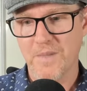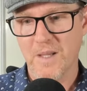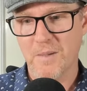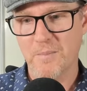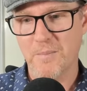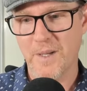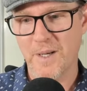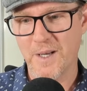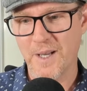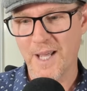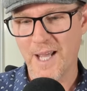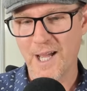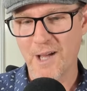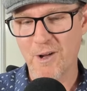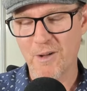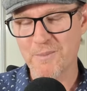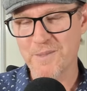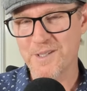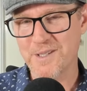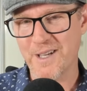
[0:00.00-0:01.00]
But now
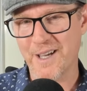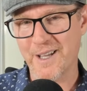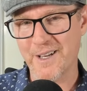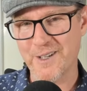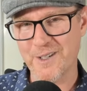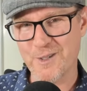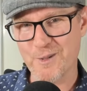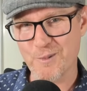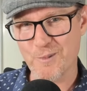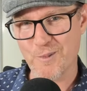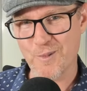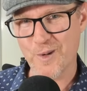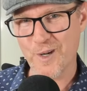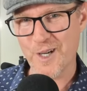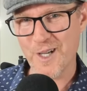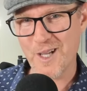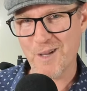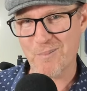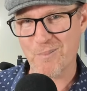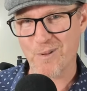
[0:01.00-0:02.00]
I'm starting to
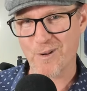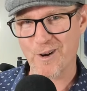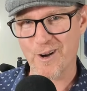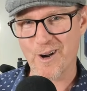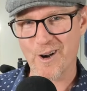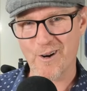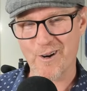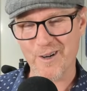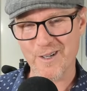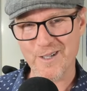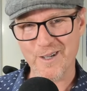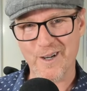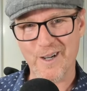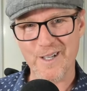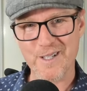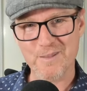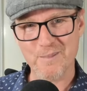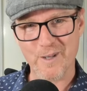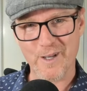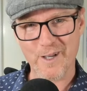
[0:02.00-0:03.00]

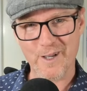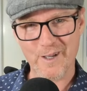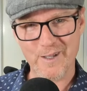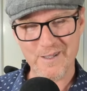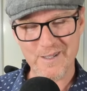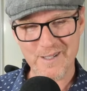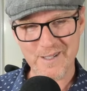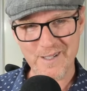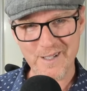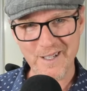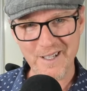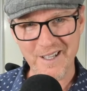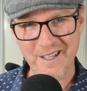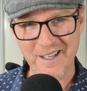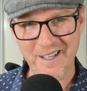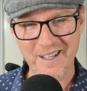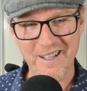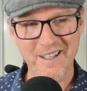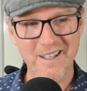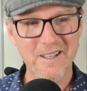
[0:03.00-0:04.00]
reprioritize my own
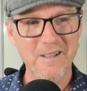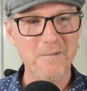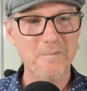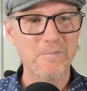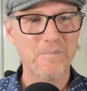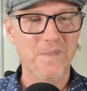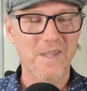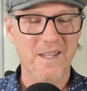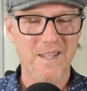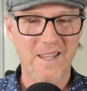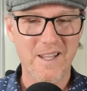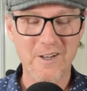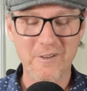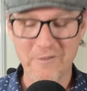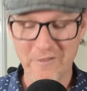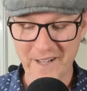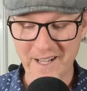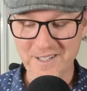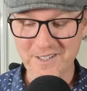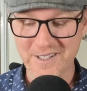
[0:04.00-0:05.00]
singing. And in
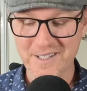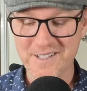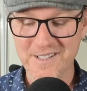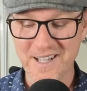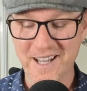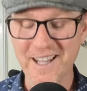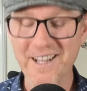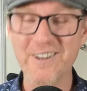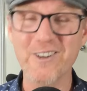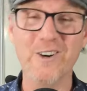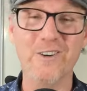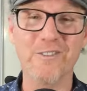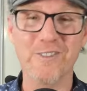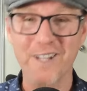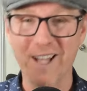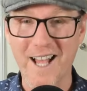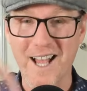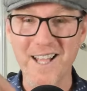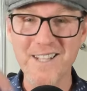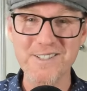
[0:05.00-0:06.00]
fact, I started off
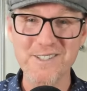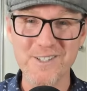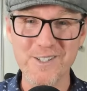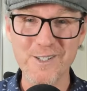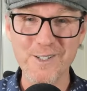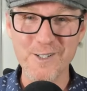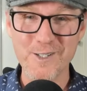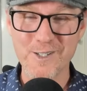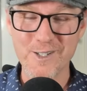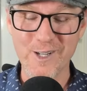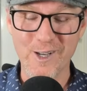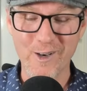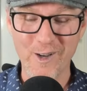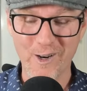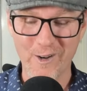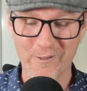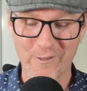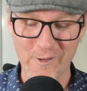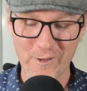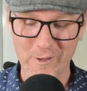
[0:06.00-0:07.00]
last year's show, I don't
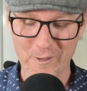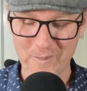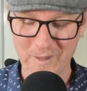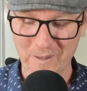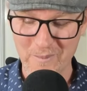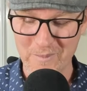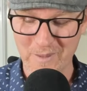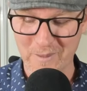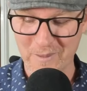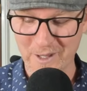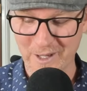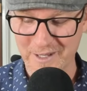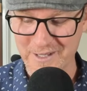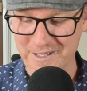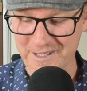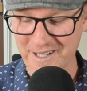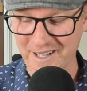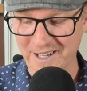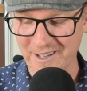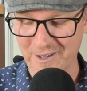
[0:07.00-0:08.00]
know if you remember, but I
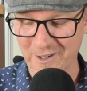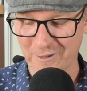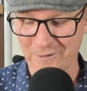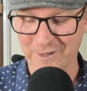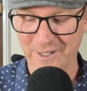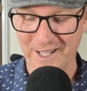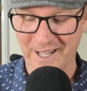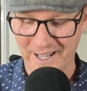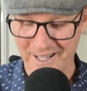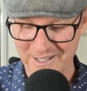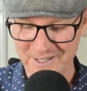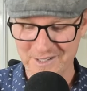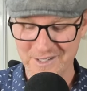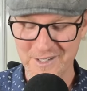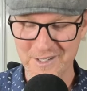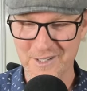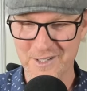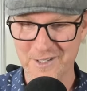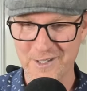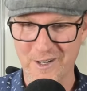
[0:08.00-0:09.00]
started off last
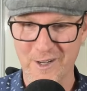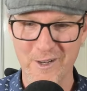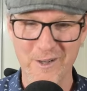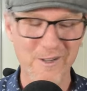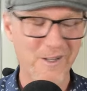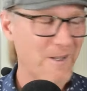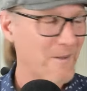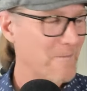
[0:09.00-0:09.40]
year's show